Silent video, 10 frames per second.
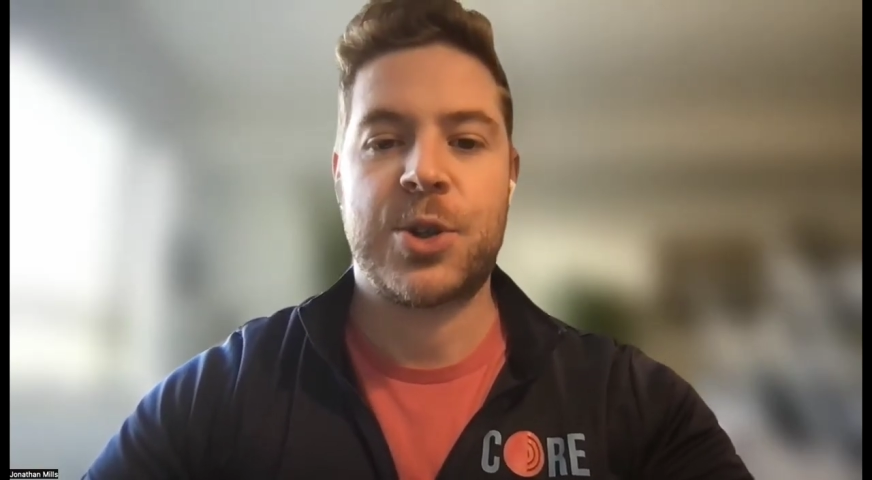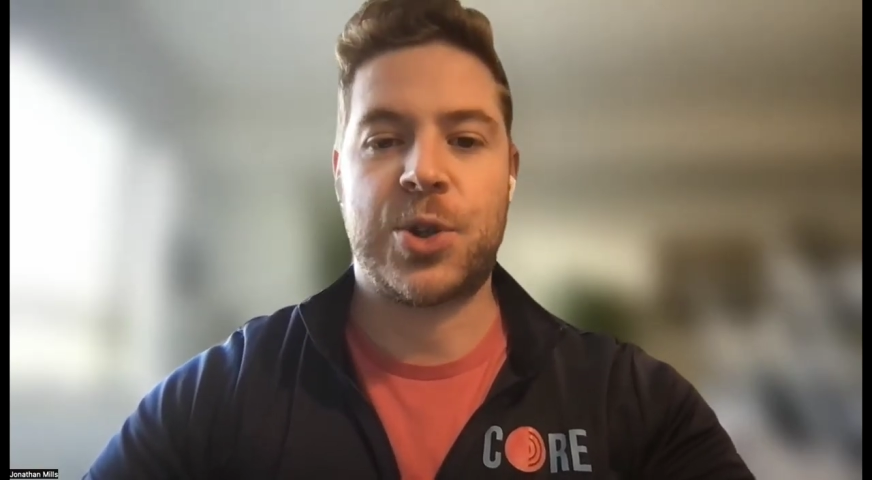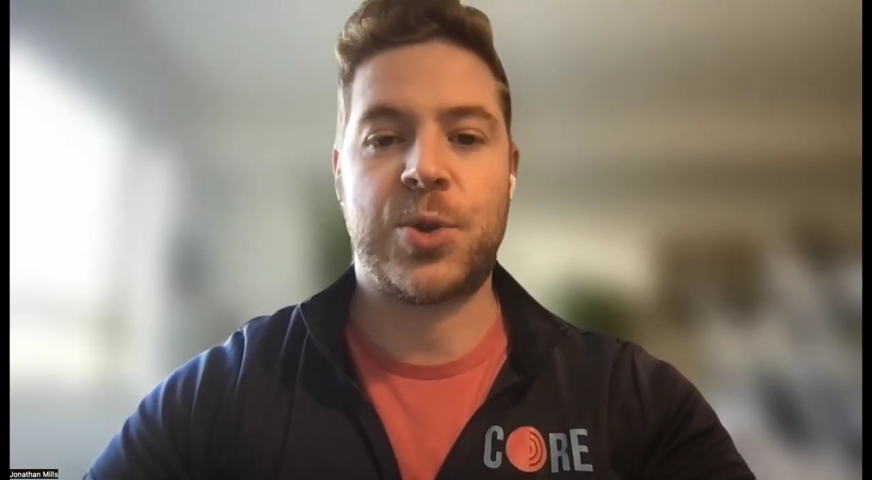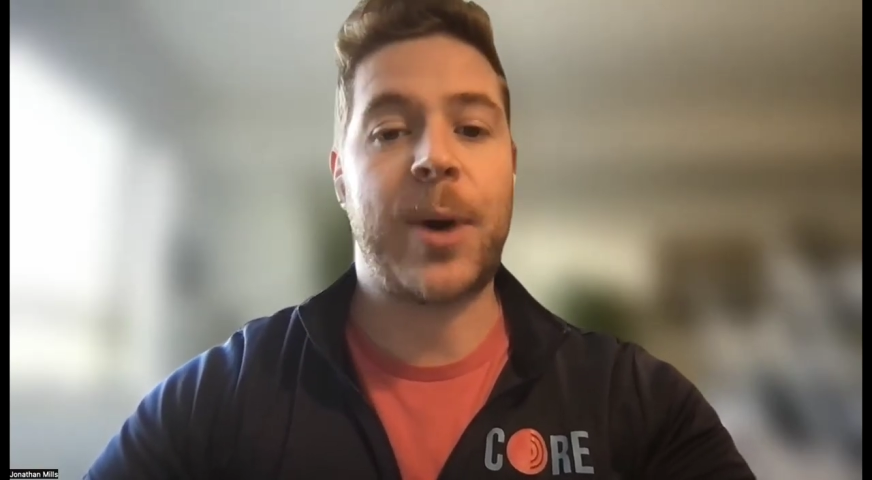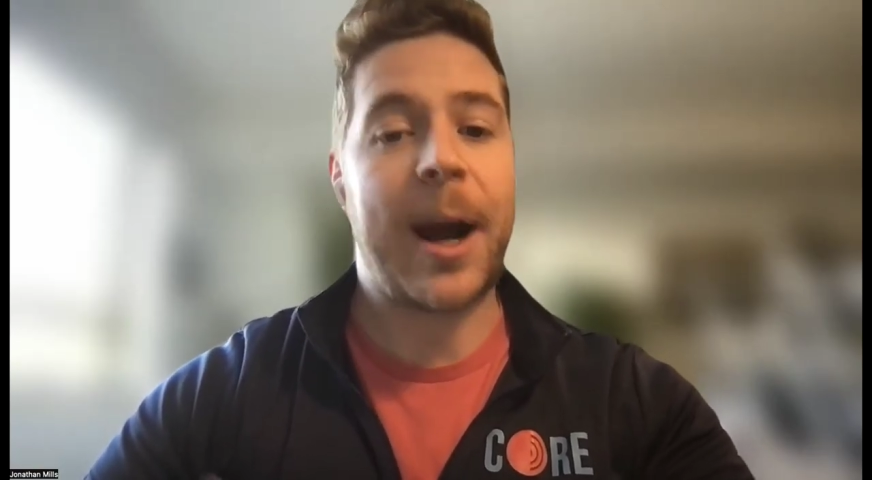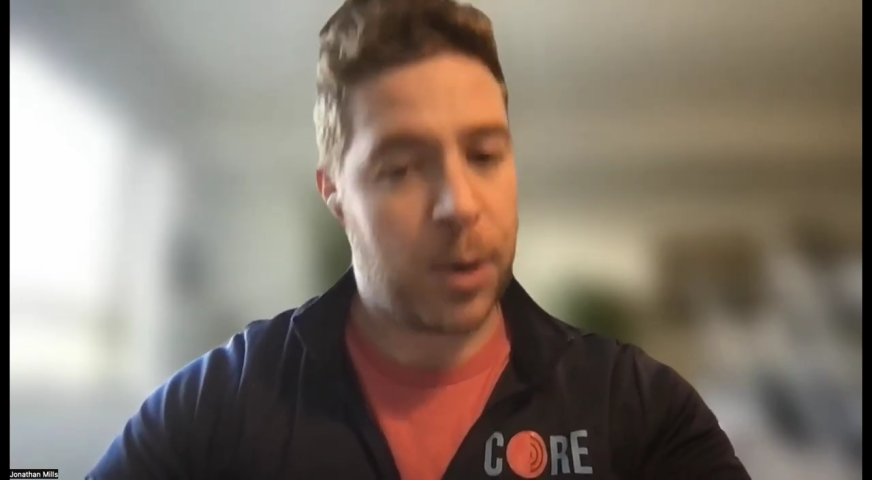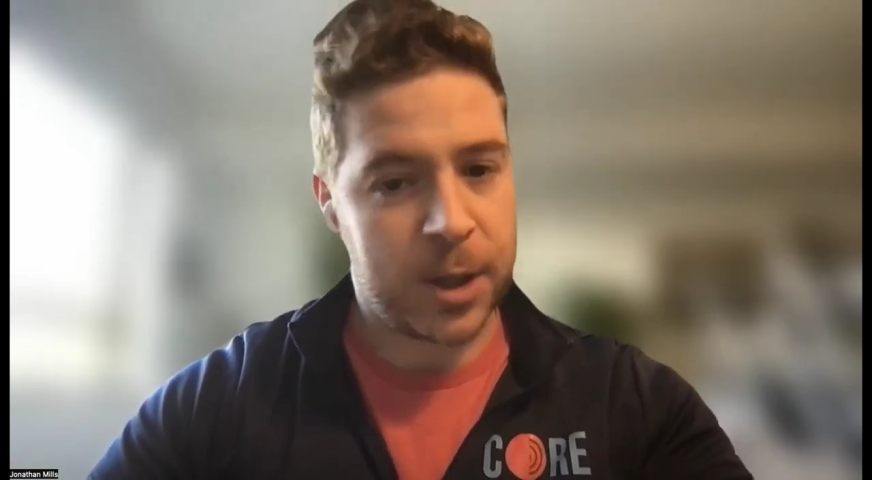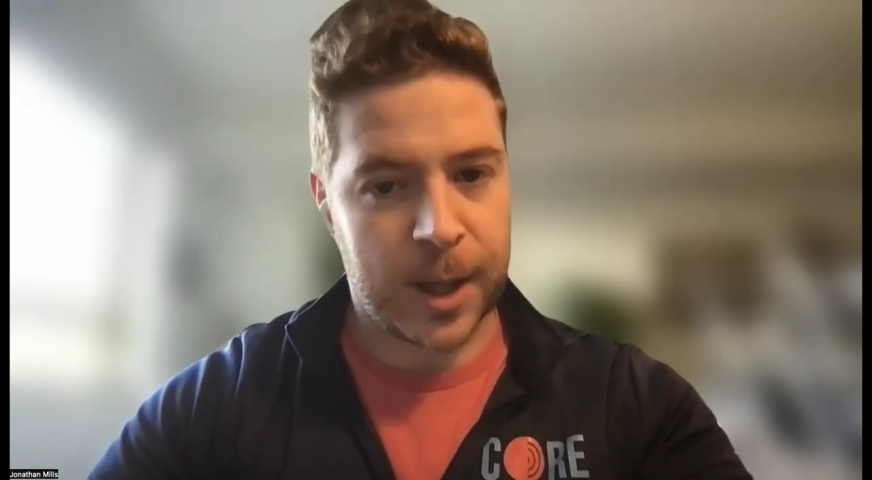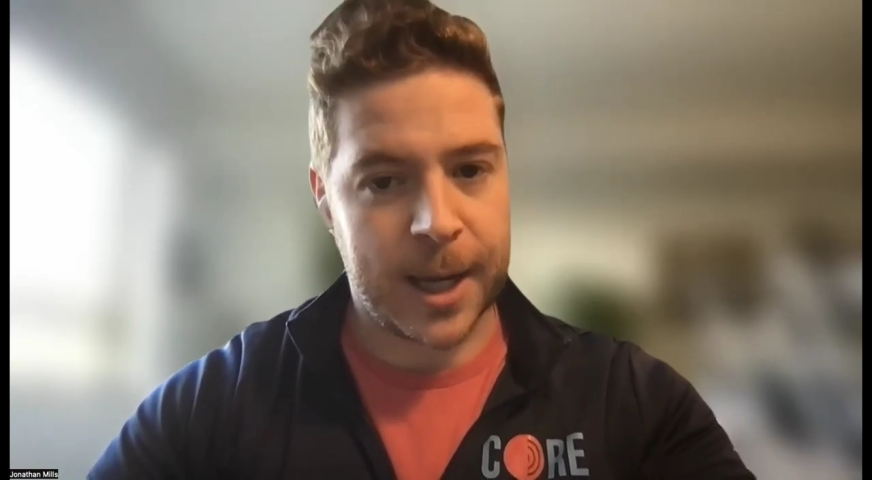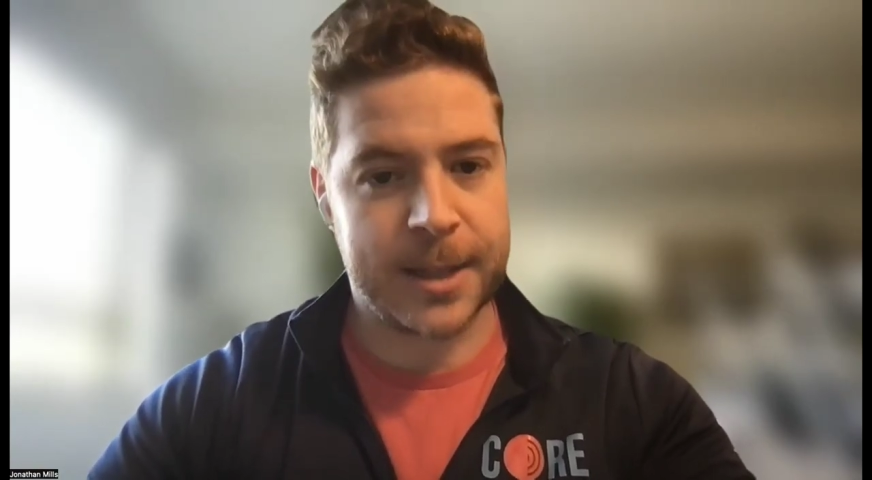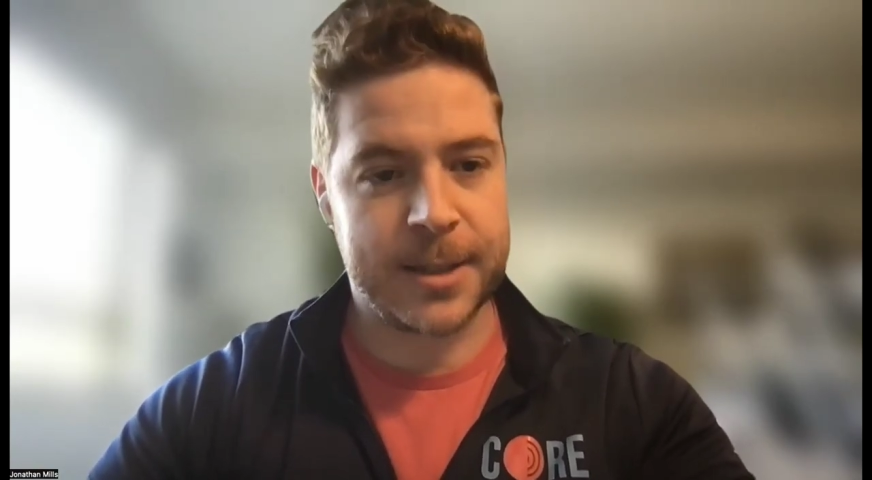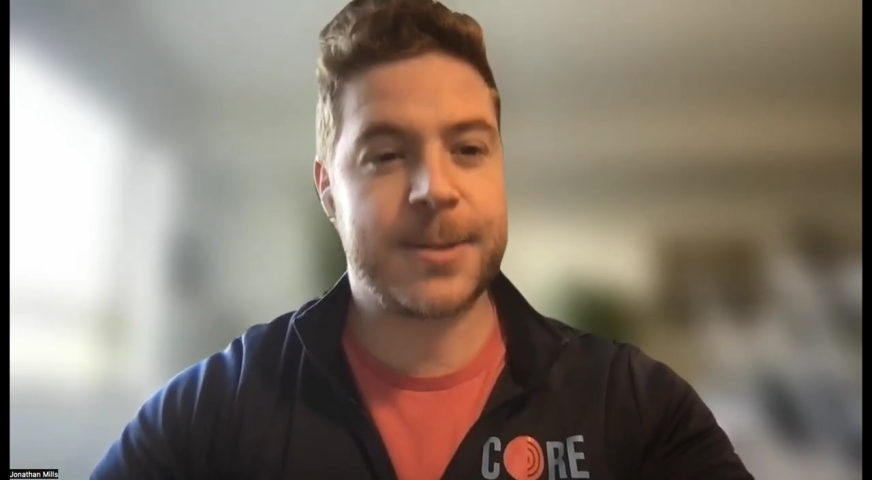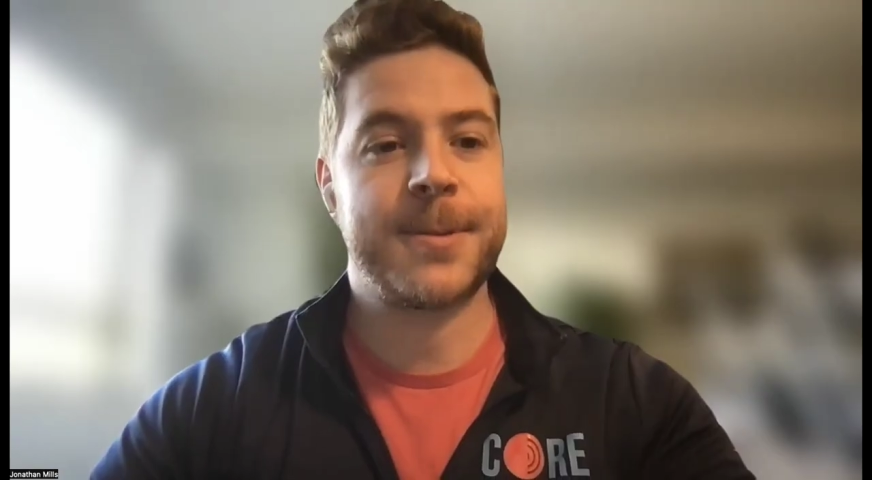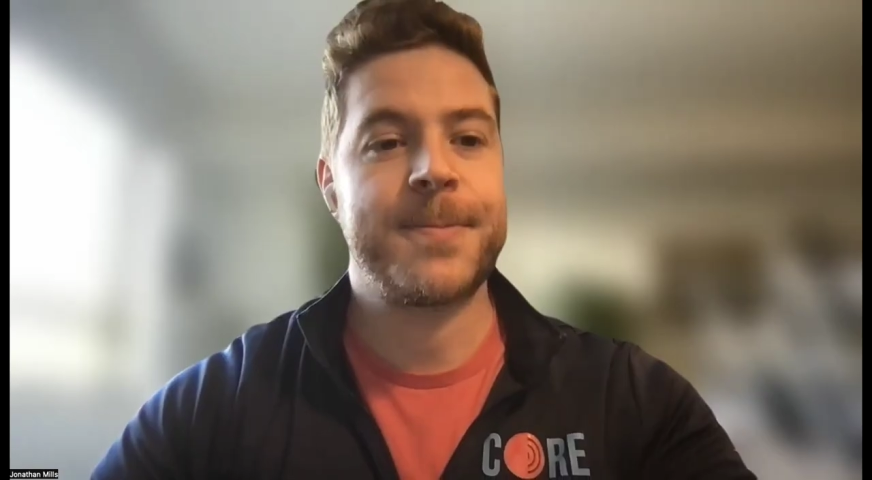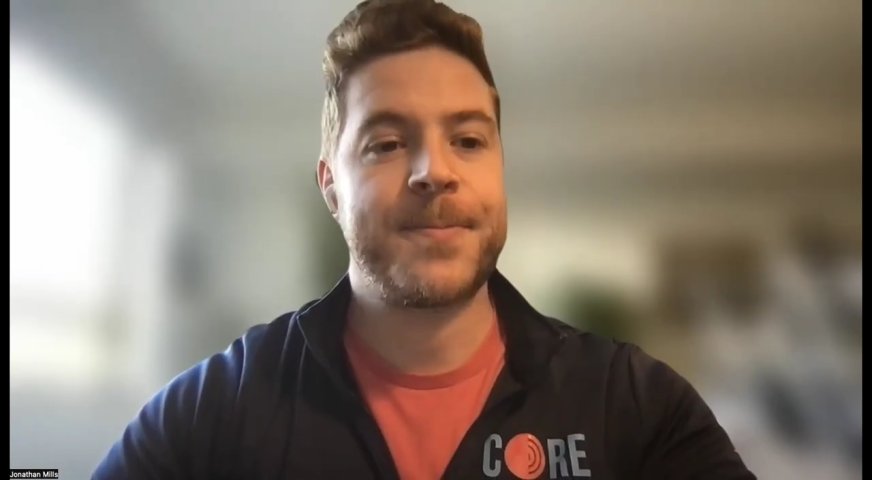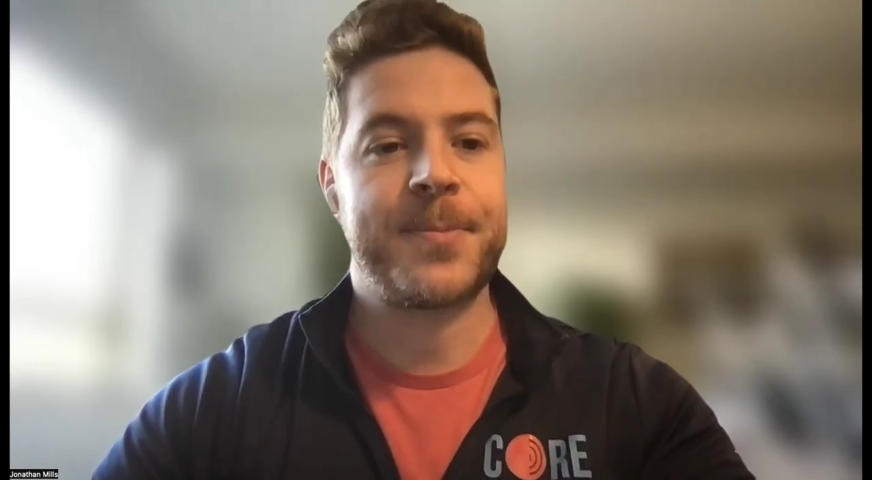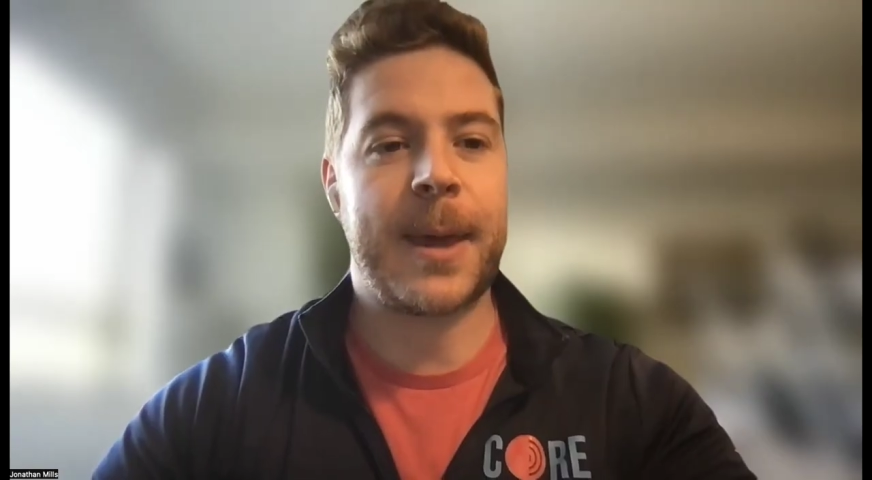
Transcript: to our clients